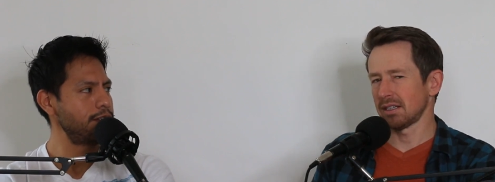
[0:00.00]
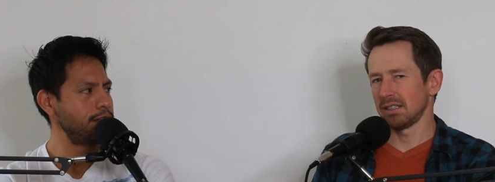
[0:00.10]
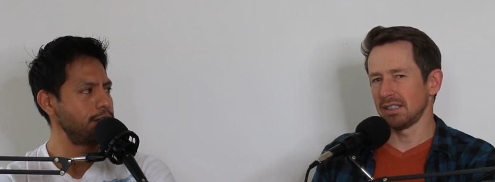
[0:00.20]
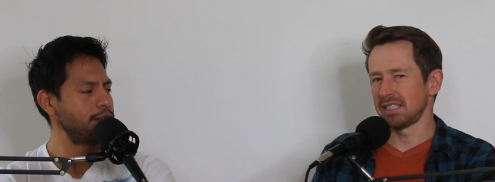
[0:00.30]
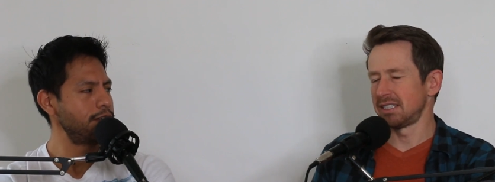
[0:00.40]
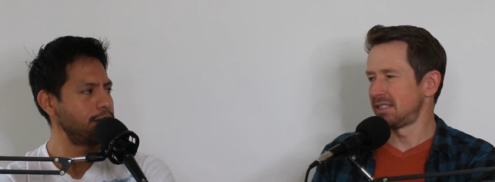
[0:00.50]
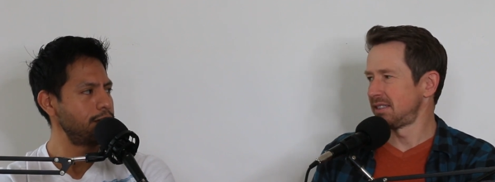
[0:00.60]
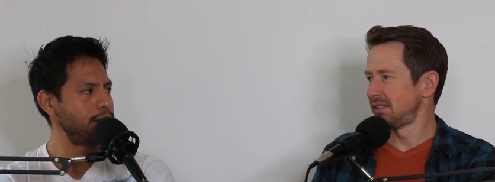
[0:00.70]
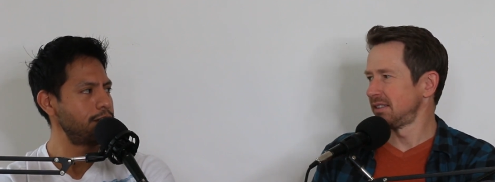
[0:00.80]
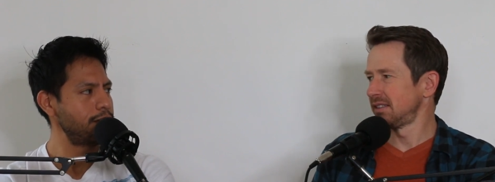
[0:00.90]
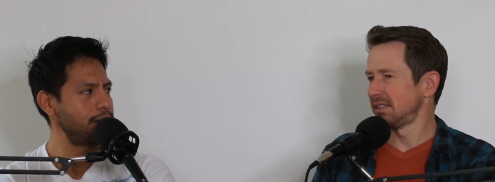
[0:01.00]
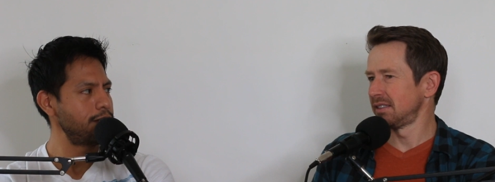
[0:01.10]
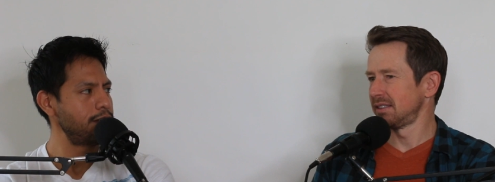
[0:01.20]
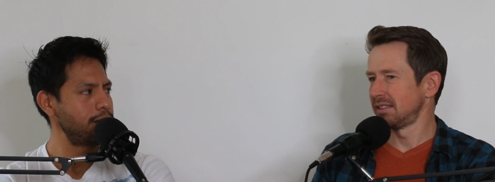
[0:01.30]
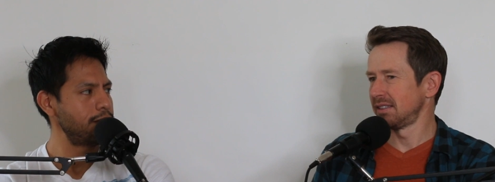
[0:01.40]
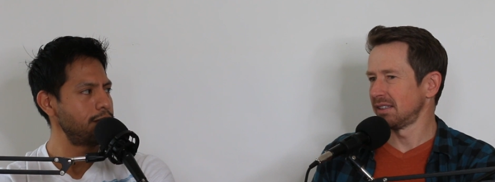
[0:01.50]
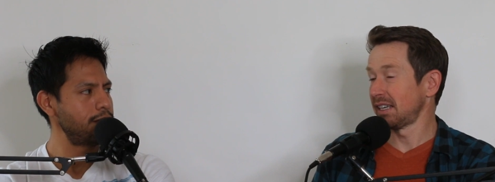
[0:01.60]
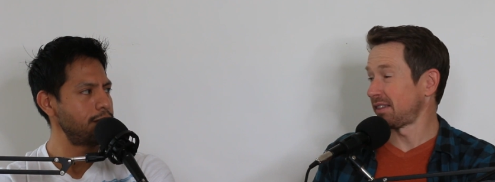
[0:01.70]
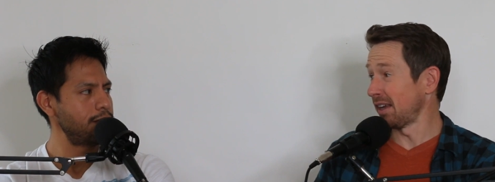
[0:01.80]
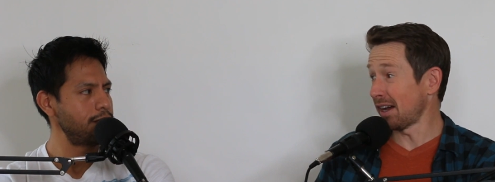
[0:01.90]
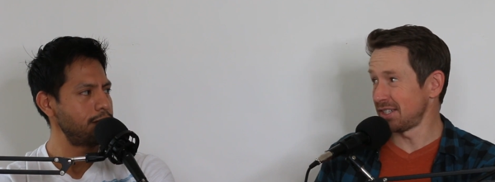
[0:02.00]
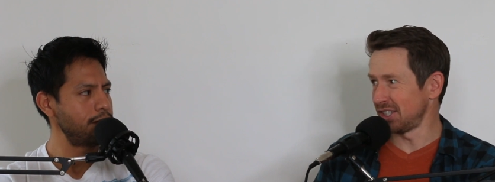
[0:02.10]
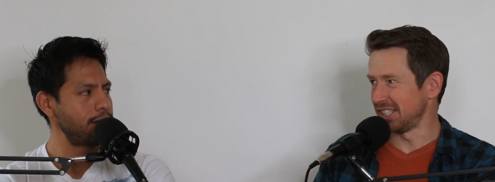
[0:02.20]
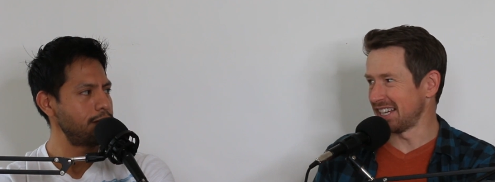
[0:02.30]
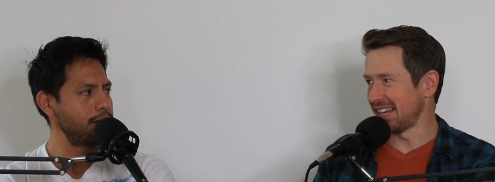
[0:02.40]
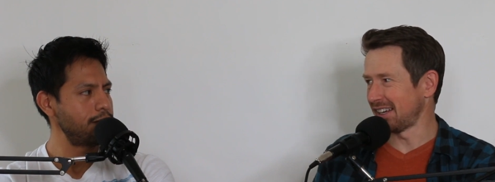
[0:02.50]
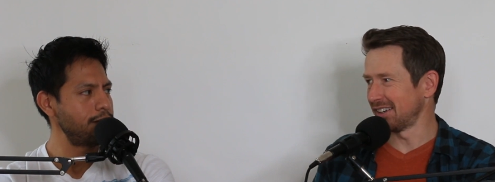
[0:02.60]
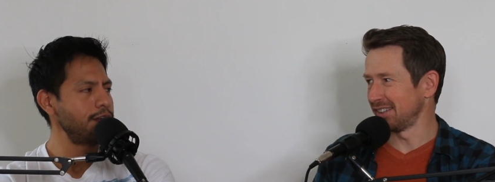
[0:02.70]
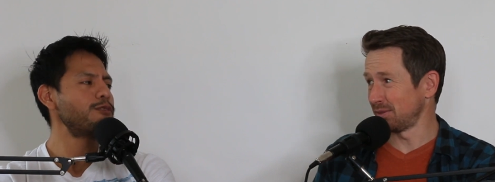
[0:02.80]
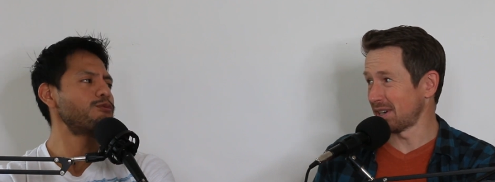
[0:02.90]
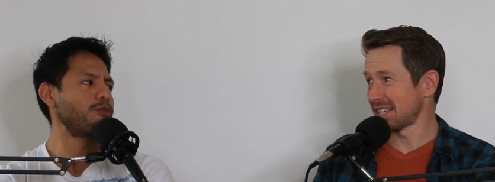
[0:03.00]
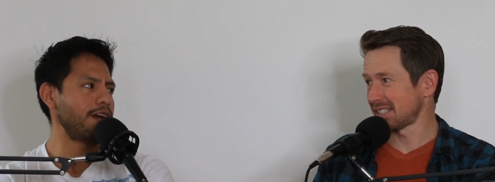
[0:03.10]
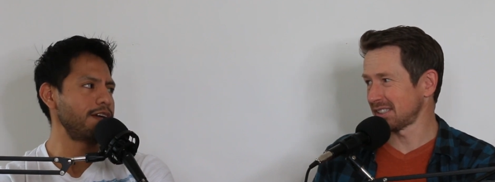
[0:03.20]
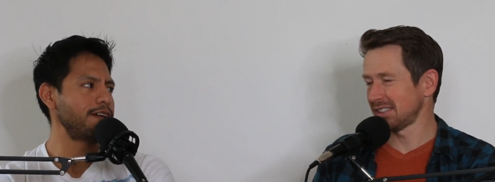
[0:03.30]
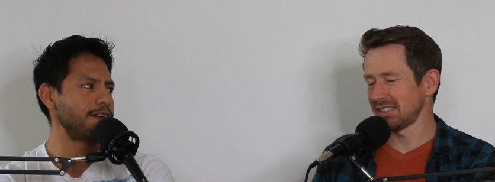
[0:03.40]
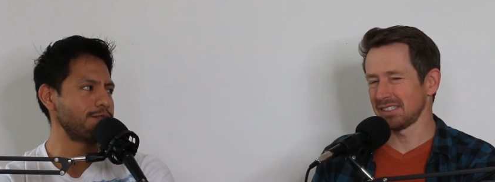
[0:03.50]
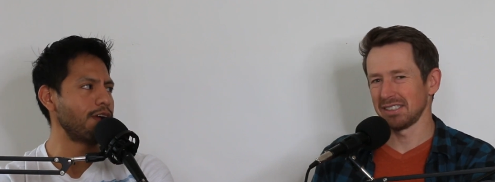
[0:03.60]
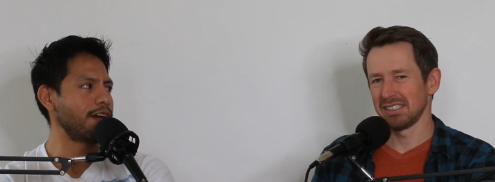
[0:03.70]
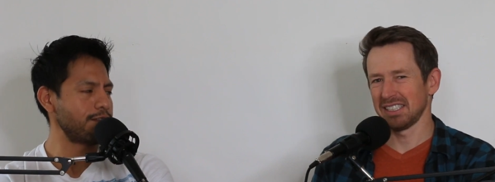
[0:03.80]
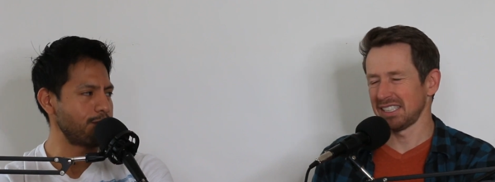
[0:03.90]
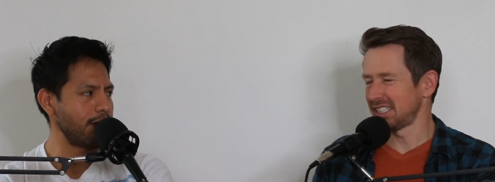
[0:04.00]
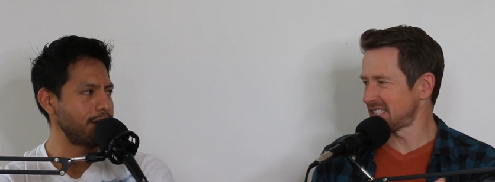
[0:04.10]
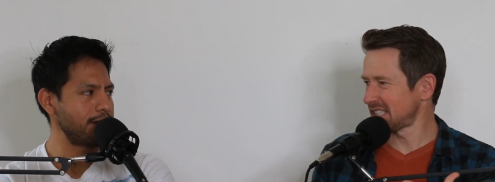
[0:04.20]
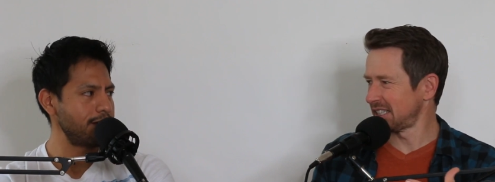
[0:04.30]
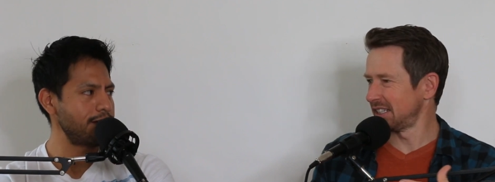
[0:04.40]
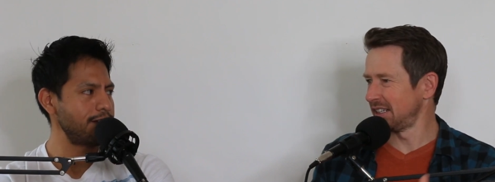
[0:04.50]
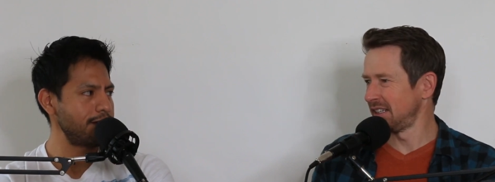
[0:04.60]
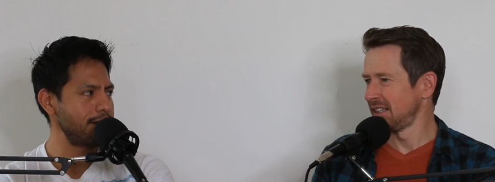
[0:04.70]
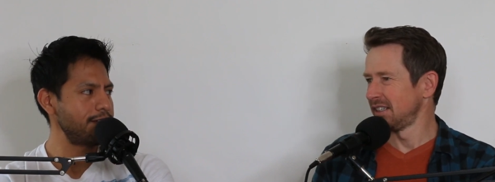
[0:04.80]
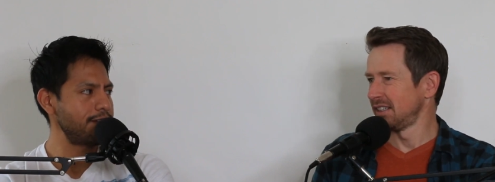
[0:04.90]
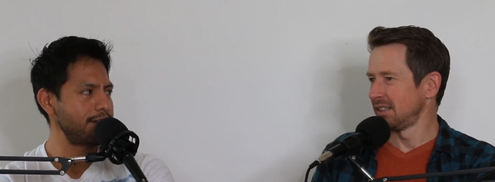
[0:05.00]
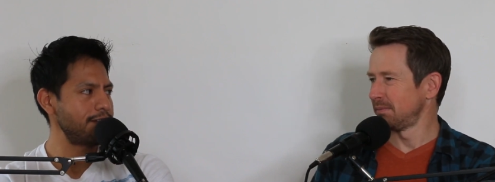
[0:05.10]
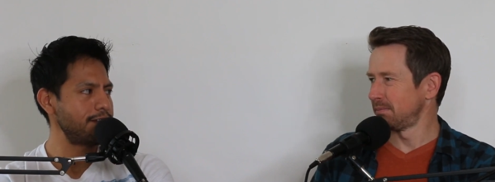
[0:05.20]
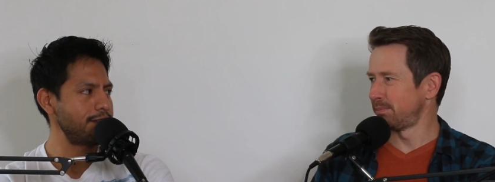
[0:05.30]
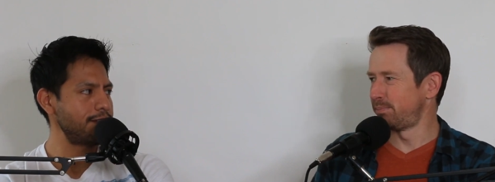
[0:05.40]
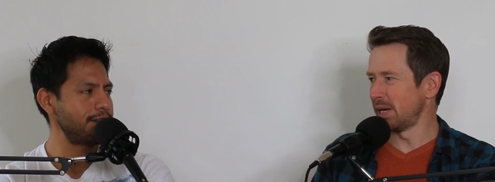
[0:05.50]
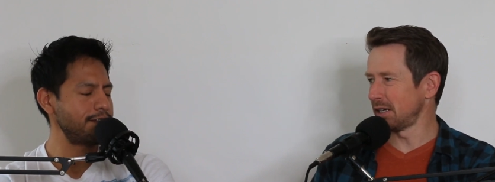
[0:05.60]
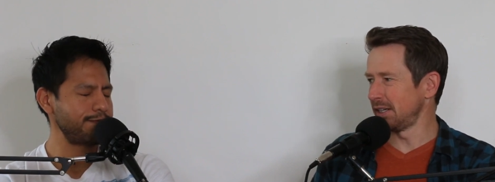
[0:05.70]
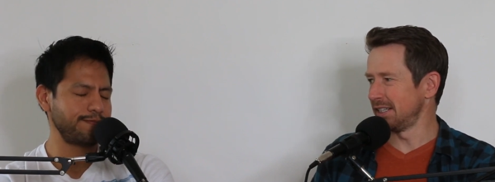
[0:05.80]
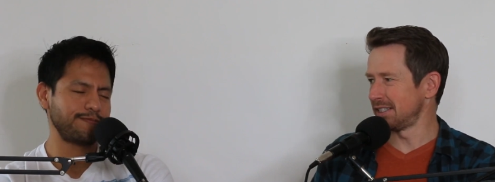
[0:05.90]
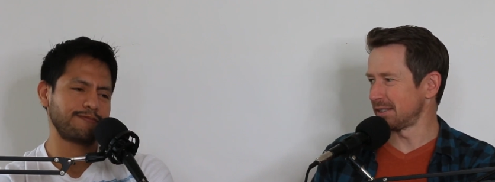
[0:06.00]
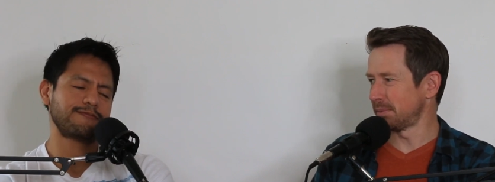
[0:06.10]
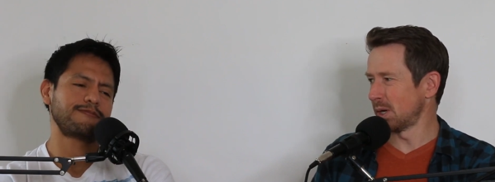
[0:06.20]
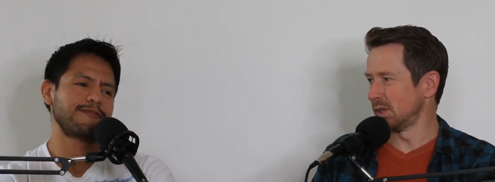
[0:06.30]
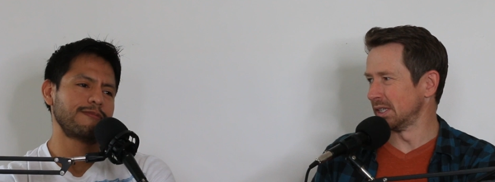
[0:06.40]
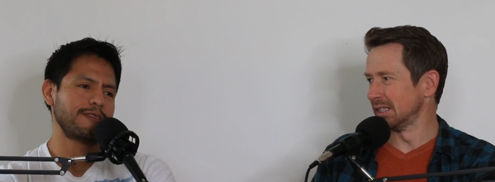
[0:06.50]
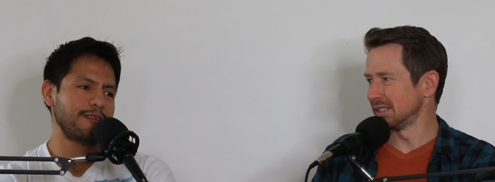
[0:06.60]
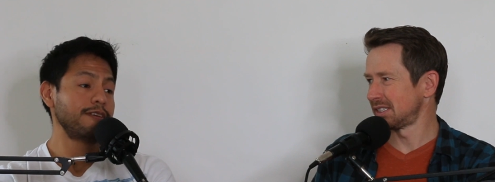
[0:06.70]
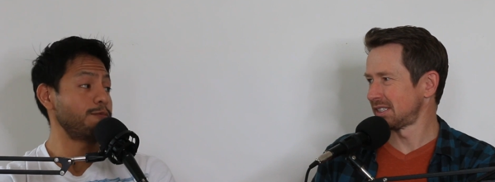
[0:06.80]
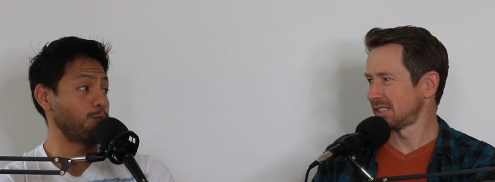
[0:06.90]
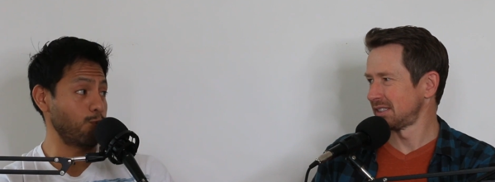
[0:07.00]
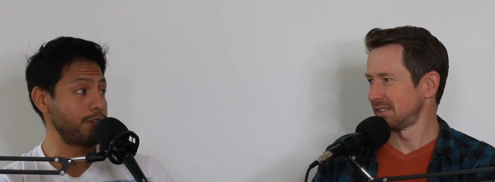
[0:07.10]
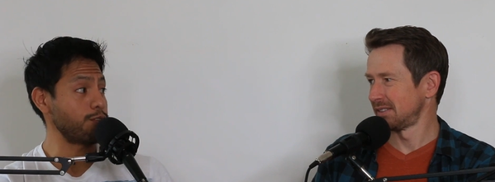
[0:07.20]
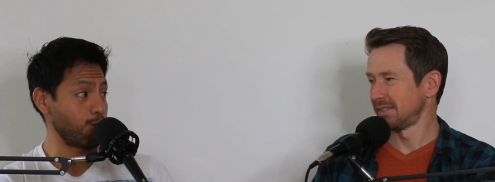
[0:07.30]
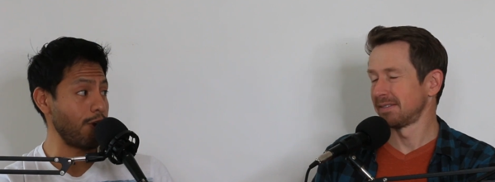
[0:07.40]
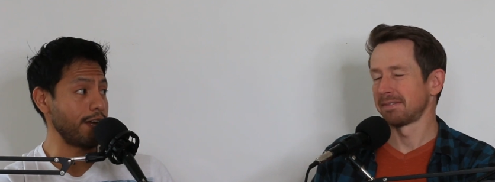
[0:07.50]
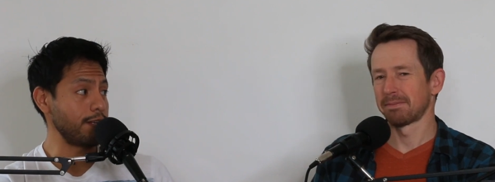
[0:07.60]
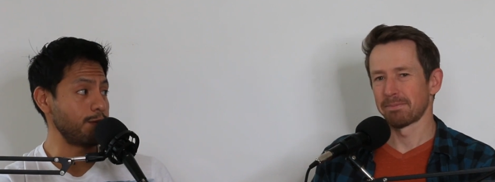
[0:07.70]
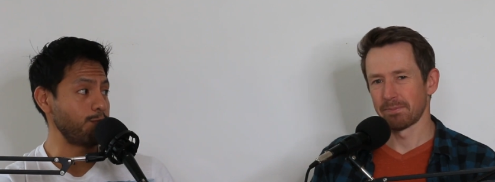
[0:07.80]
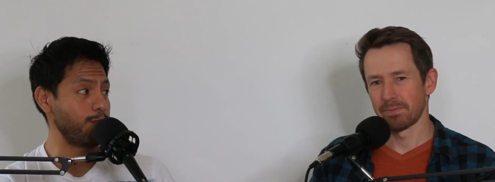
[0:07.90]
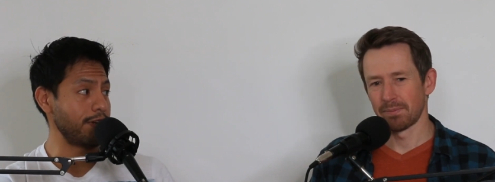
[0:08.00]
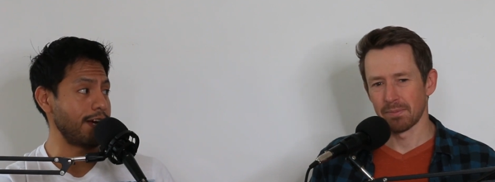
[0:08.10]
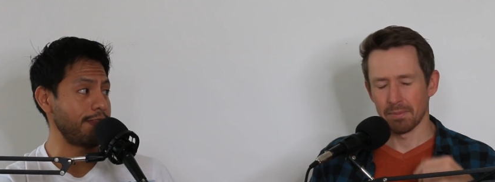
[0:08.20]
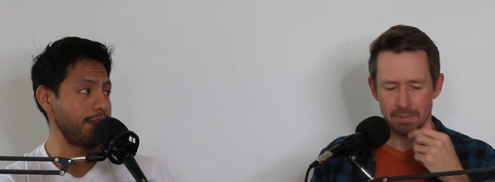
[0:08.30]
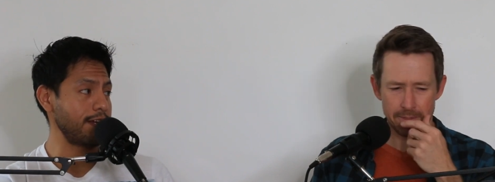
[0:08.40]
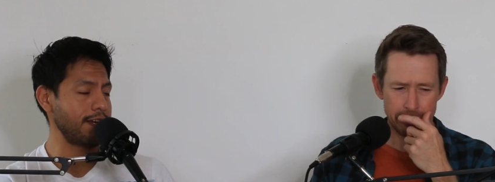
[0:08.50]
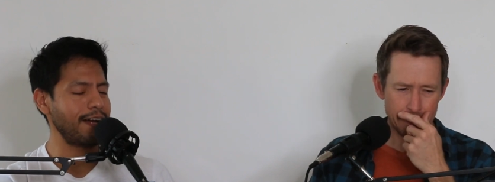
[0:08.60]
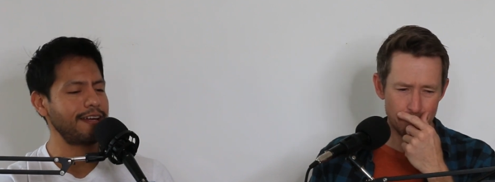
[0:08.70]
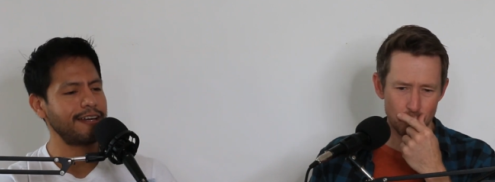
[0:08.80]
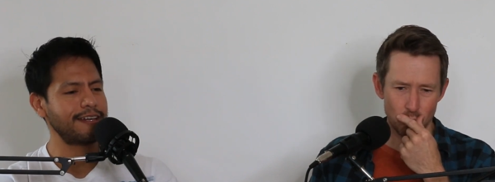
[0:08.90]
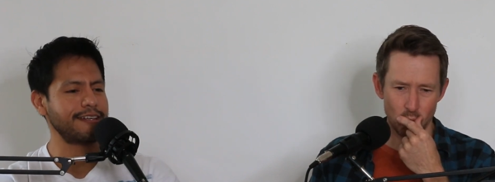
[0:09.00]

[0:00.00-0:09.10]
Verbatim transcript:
Speaker 1: Kind of like like the Undertaker, the wrestler. Right. right like right. he's gonna bury his opponents. Which right. But I think I